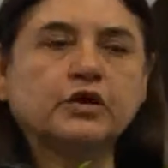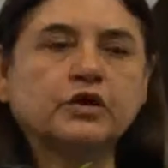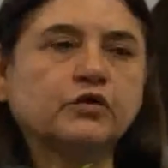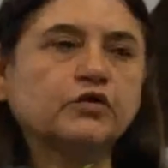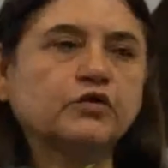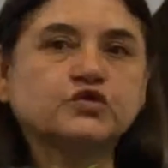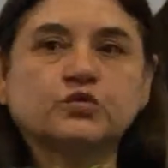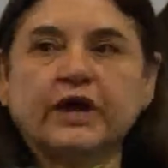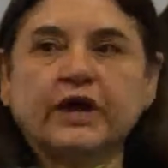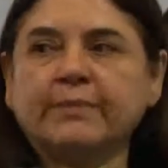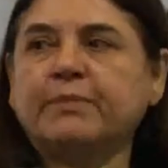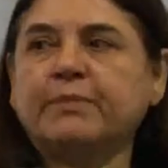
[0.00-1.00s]
those
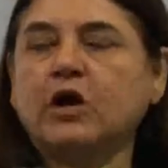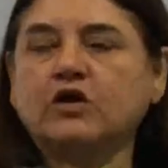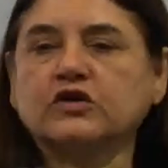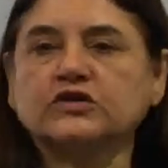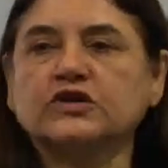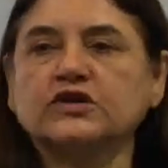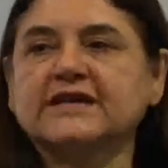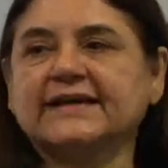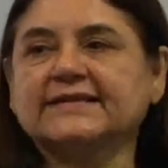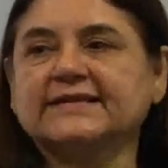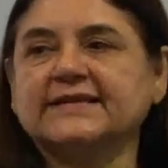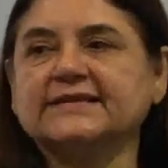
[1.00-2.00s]
rape locks on
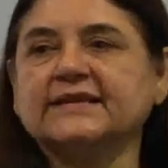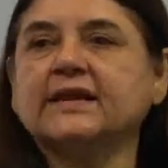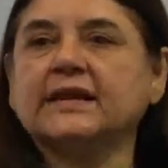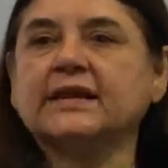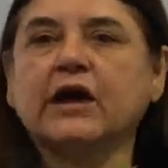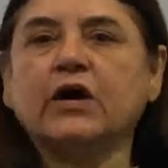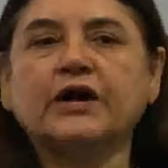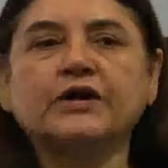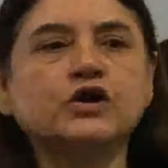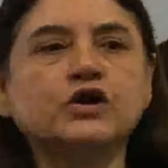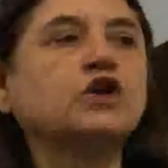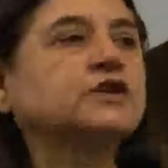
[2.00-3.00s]
taxis now are
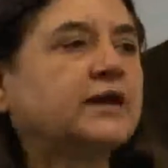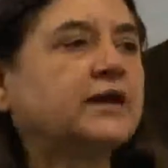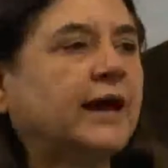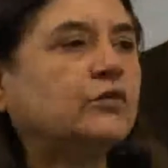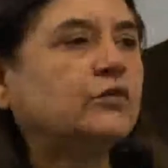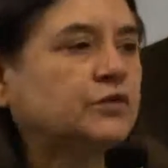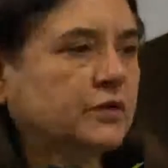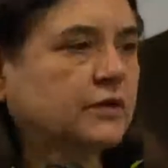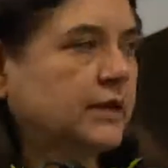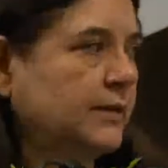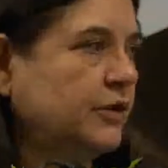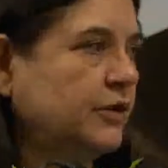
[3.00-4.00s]
not allowed.
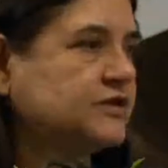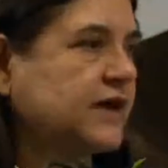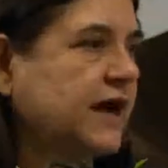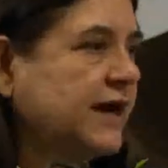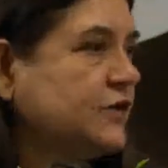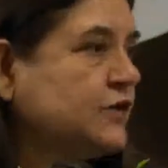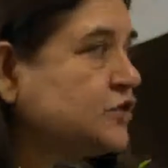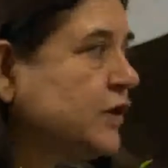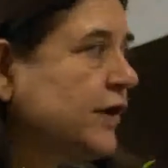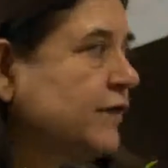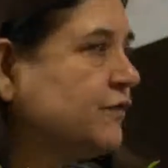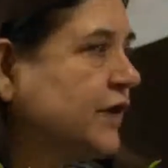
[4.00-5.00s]
Because I used to
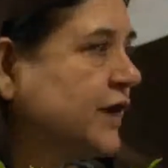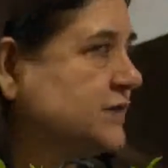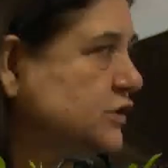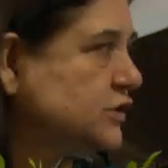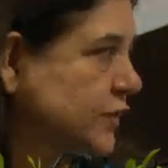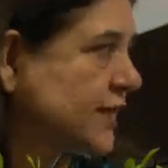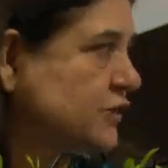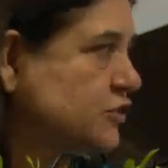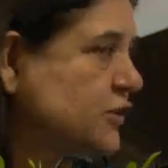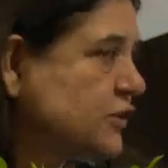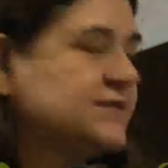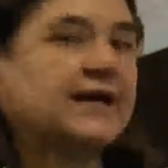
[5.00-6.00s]
get frightened. You get into
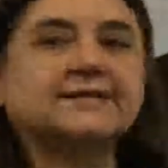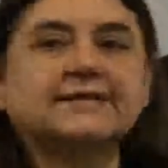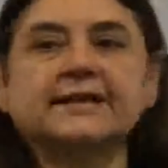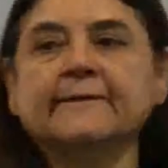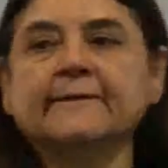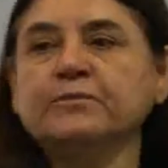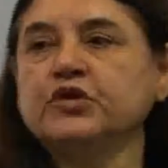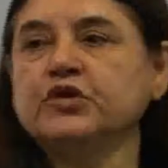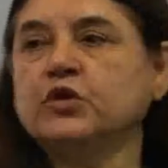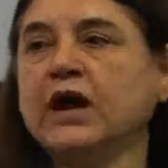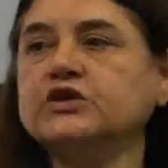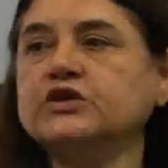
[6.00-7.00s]
a taxi, you
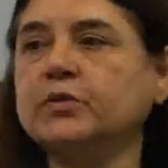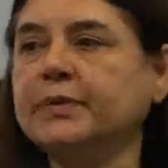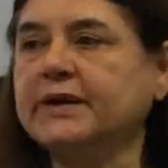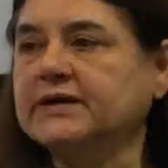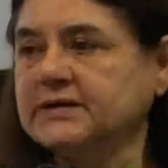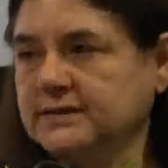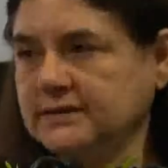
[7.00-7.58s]
can't open it.